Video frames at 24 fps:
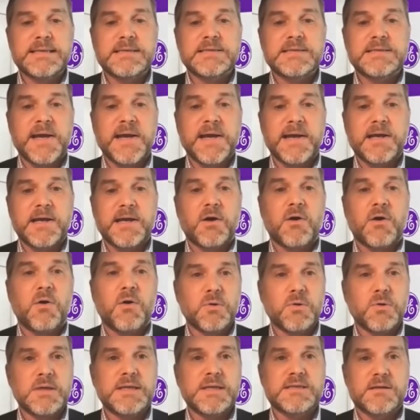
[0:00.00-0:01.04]
So they
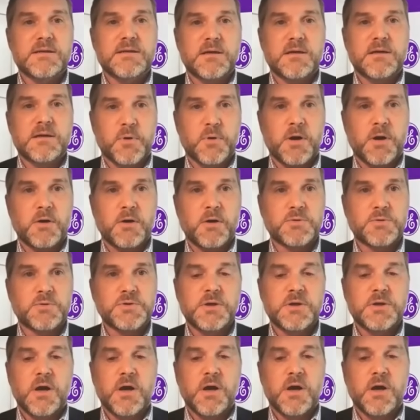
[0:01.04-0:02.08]
really need to take a
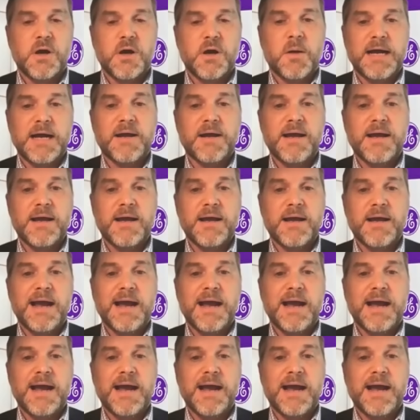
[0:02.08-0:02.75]
holistic approach